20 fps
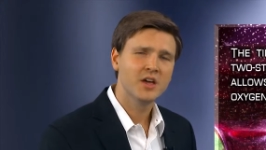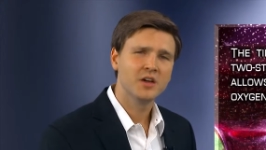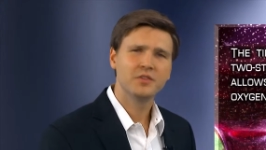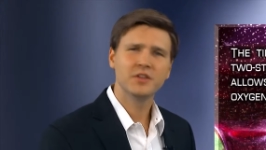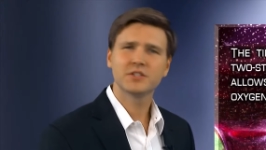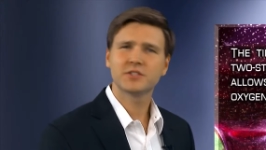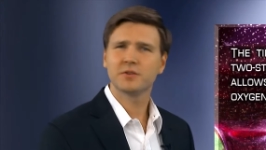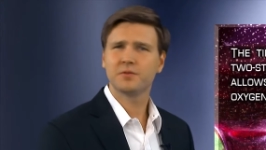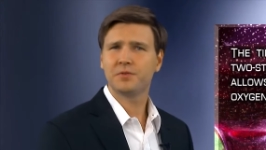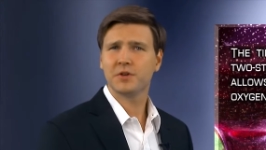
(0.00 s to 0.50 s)

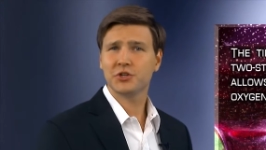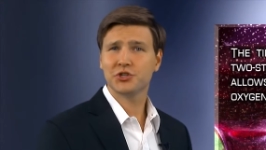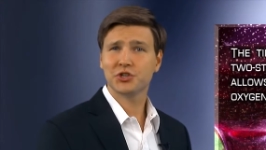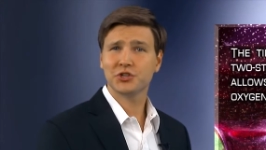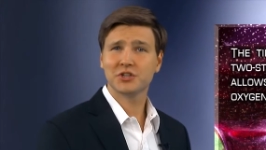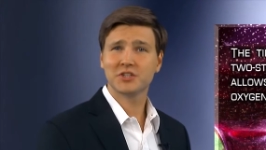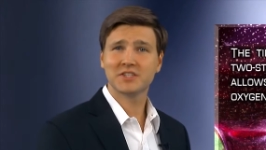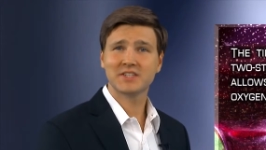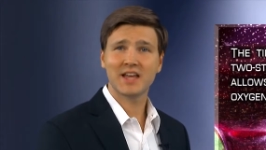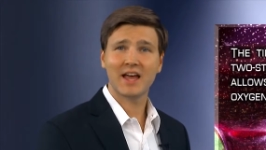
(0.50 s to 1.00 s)
This
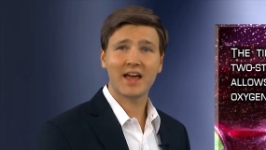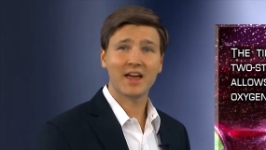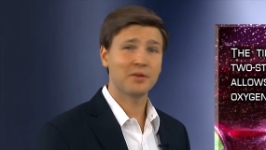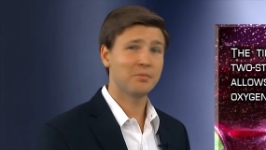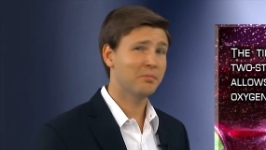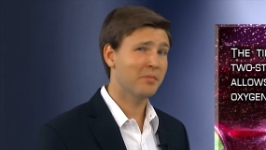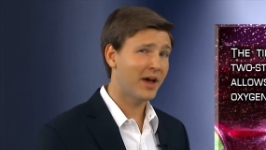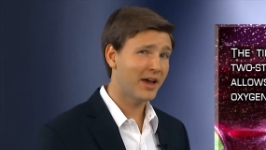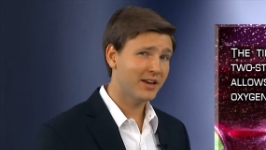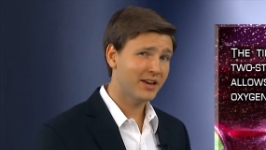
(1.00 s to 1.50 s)
efficient
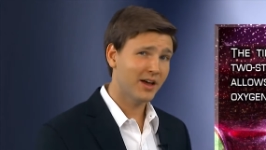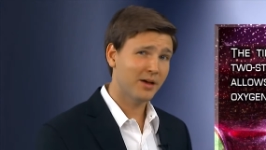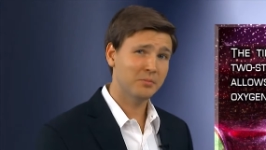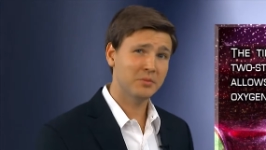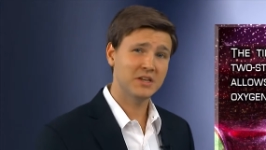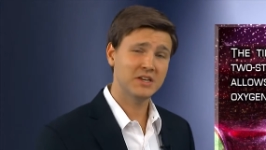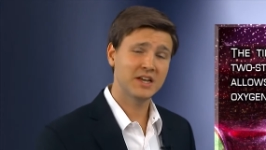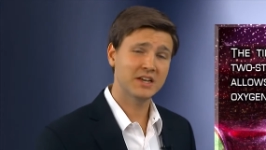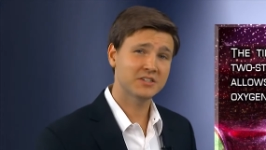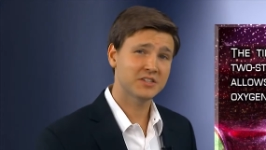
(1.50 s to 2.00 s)
design might not
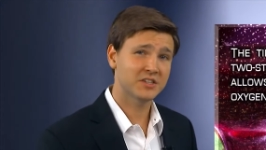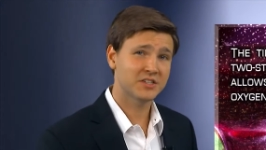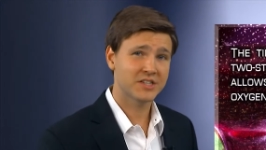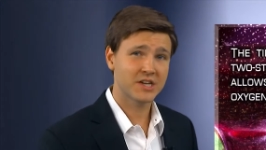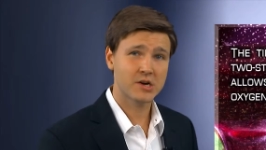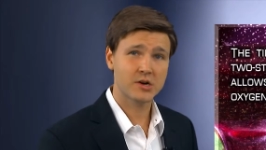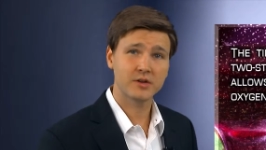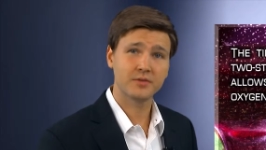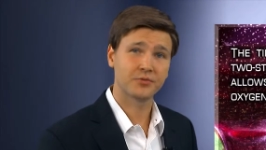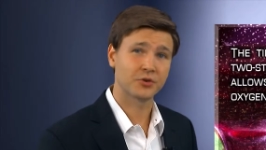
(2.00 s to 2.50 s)
be
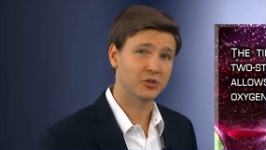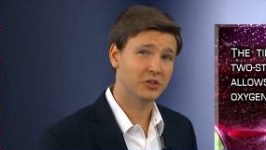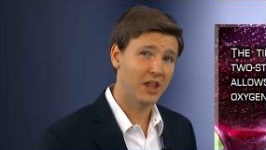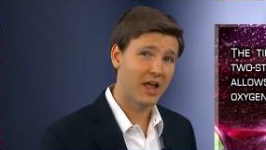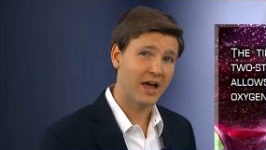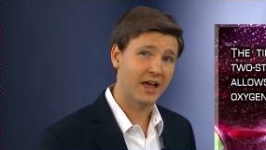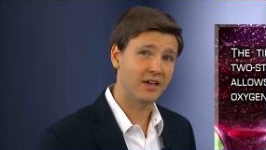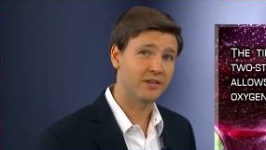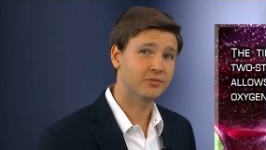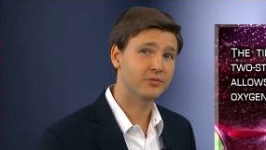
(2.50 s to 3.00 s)
necessary for
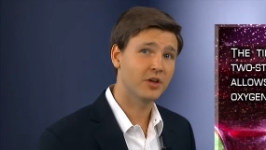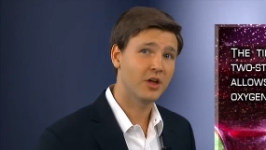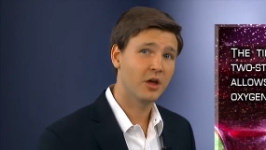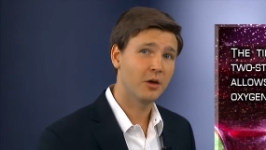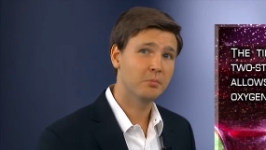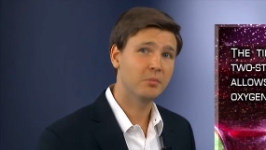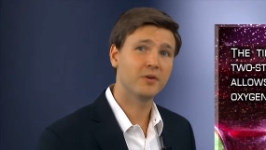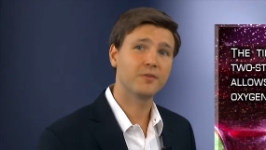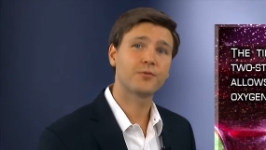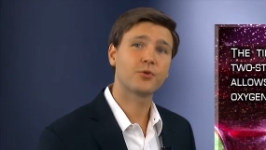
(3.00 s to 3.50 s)
life,
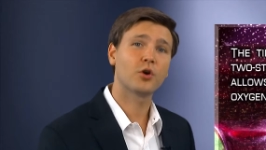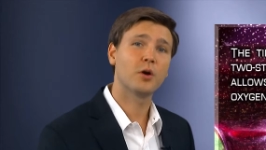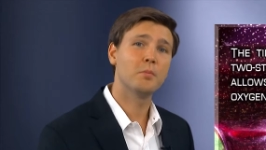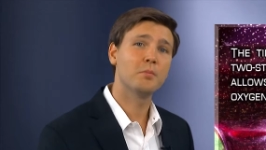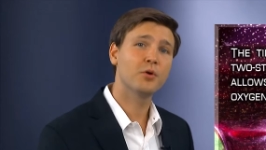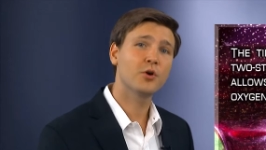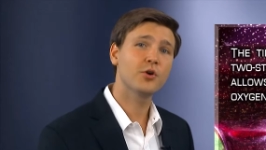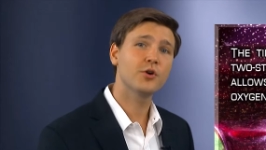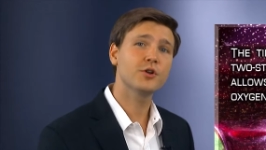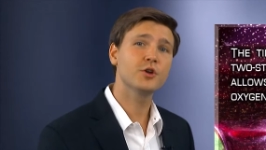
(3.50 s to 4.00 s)
but for a
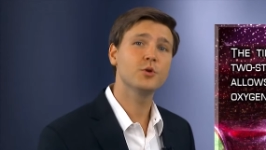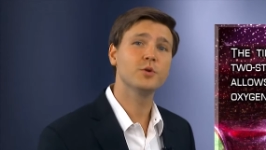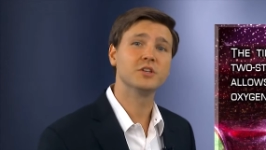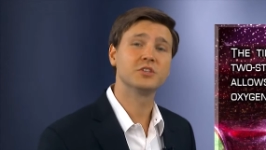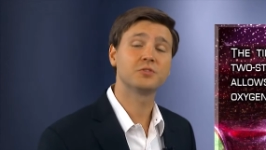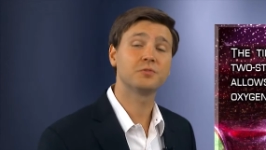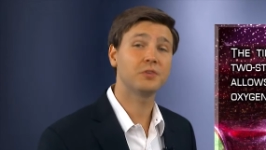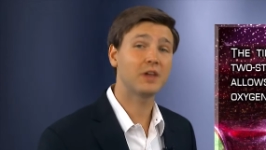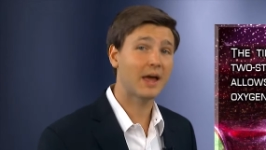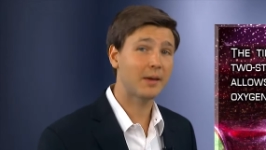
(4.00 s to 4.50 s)
bird who
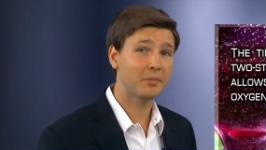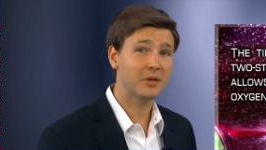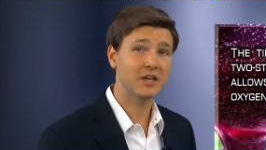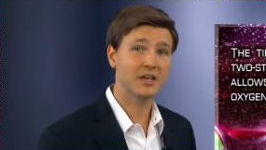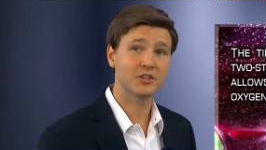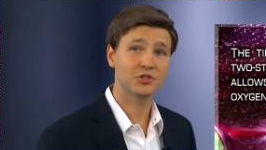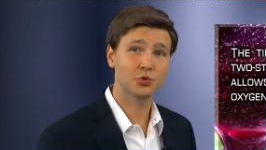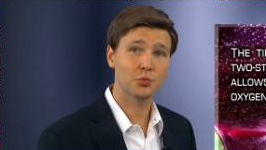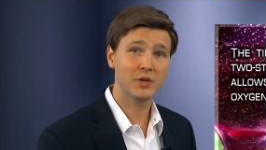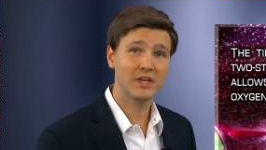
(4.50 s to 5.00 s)
is flapping
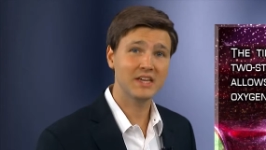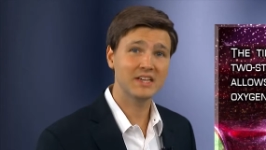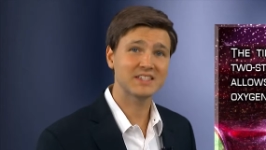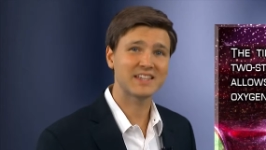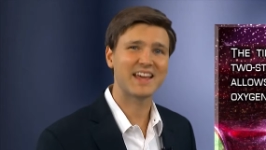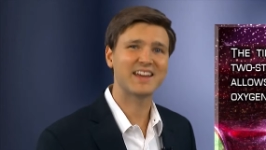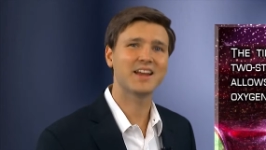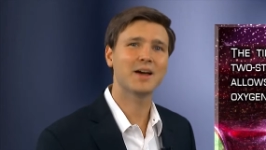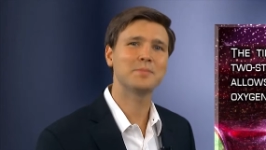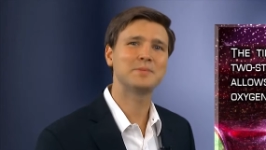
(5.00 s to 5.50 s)
its
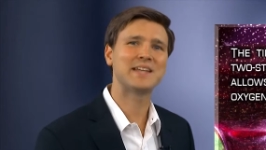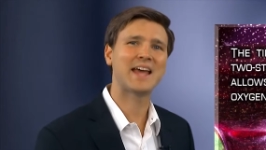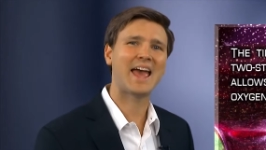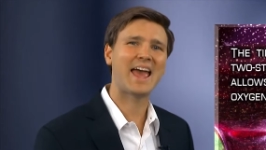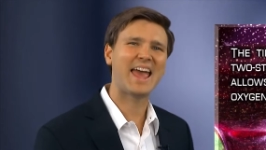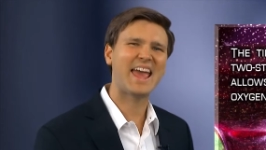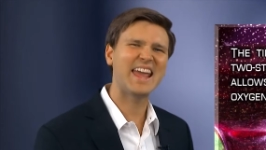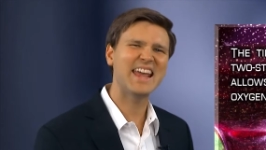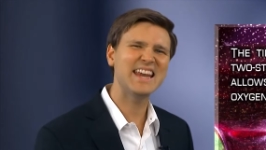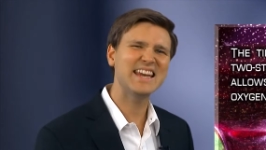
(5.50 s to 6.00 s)
wings at up to
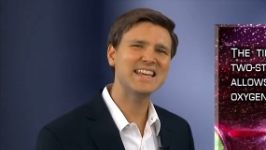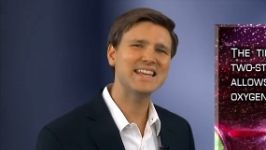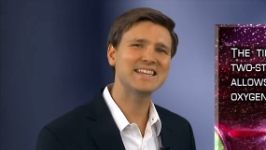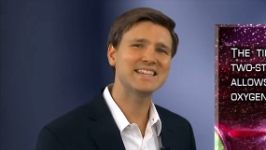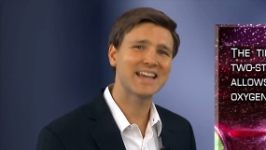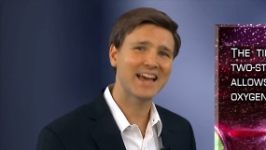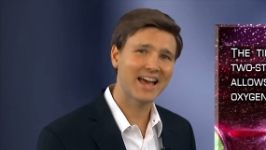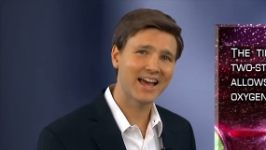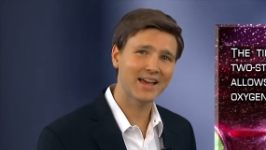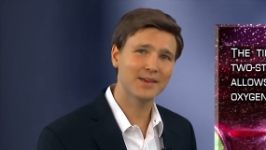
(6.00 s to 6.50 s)
80
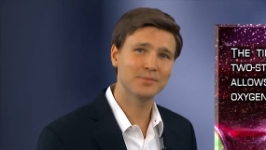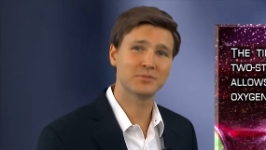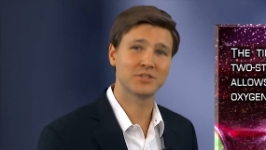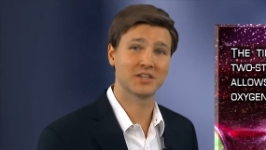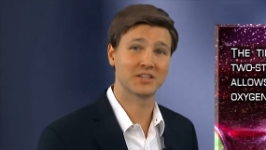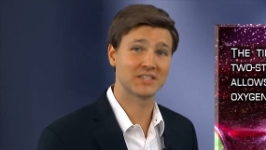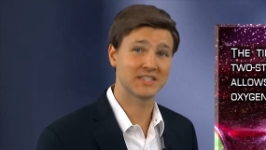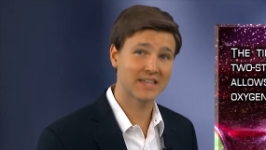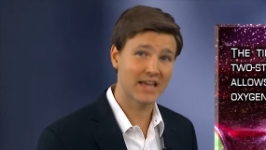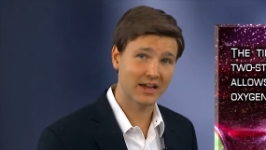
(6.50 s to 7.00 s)
times
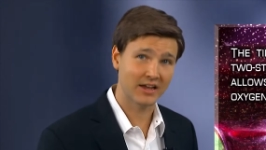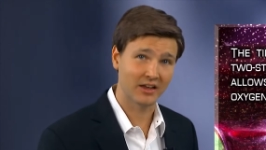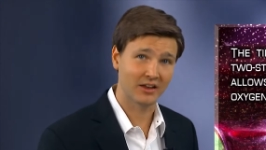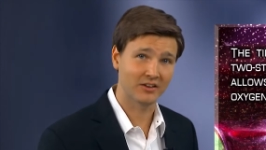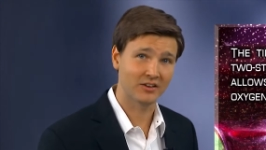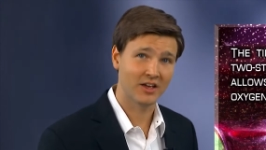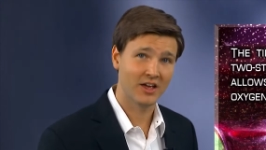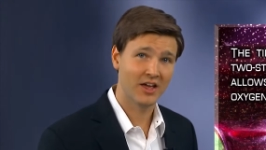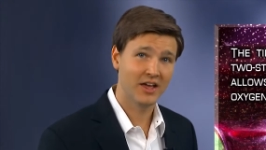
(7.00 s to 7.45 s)
a second,